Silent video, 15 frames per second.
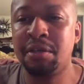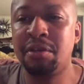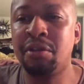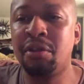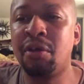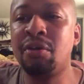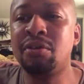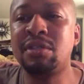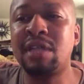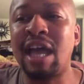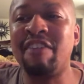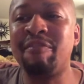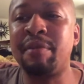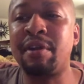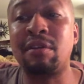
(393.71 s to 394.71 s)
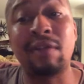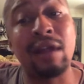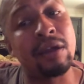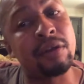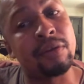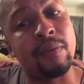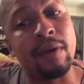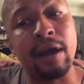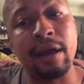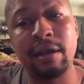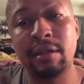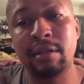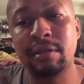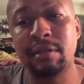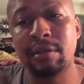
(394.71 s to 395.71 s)
to those that have been around a
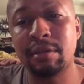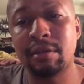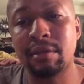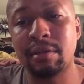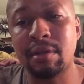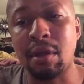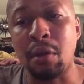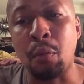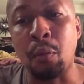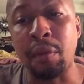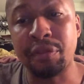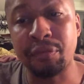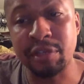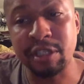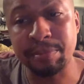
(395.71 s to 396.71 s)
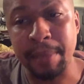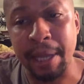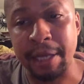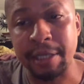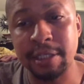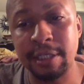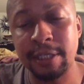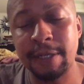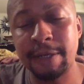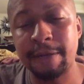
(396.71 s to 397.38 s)
while, with respect.